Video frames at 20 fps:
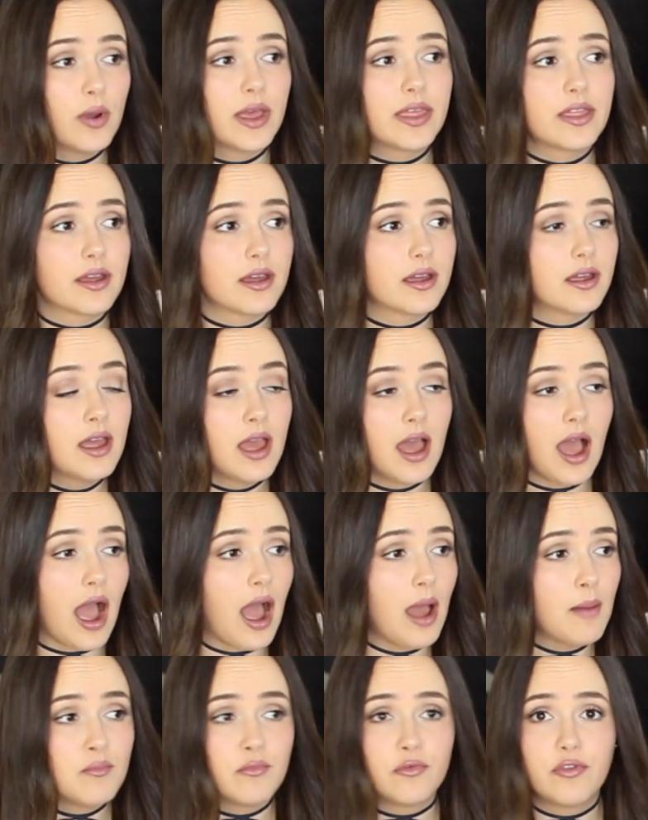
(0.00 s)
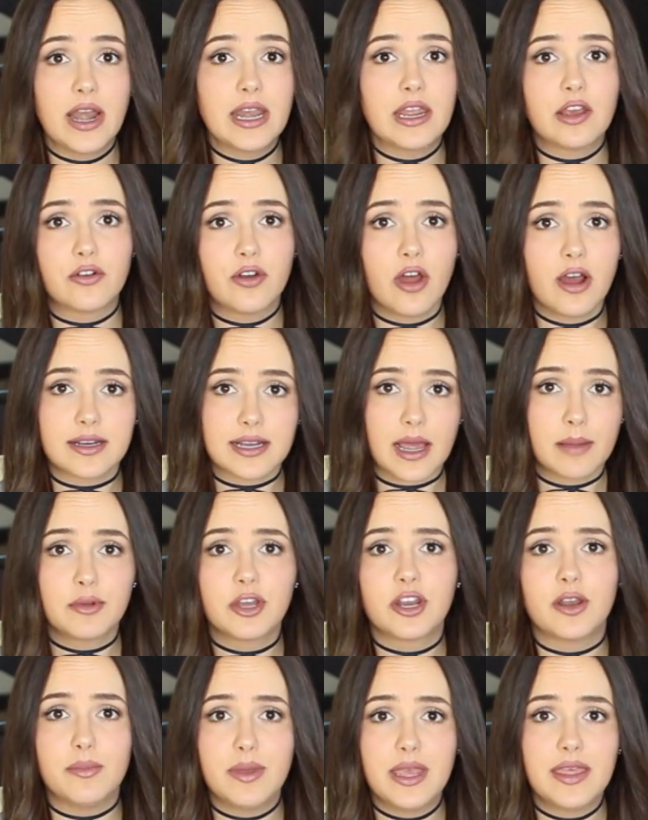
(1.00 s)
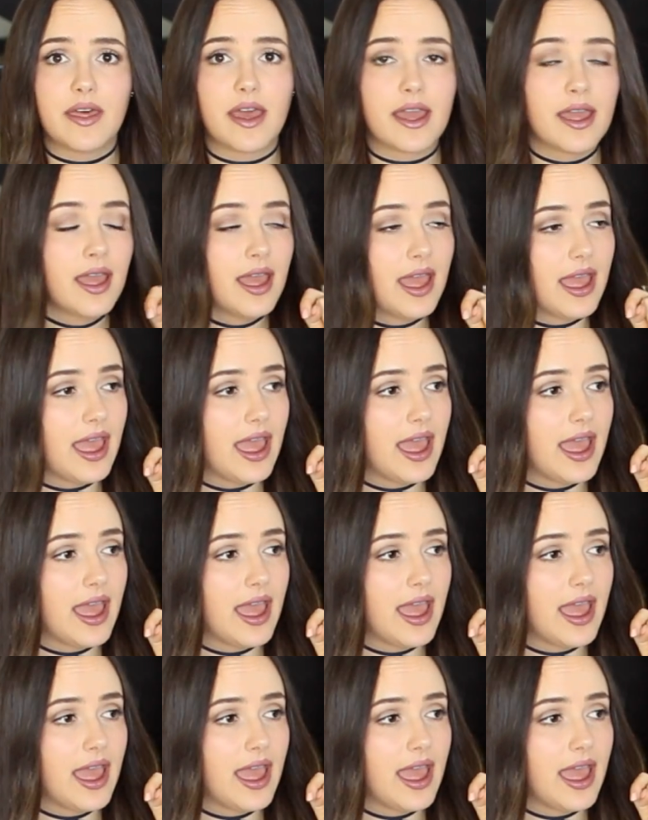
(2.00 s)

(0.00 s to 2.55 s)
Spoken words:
Whether I'm ready or not, I'm gonna be there.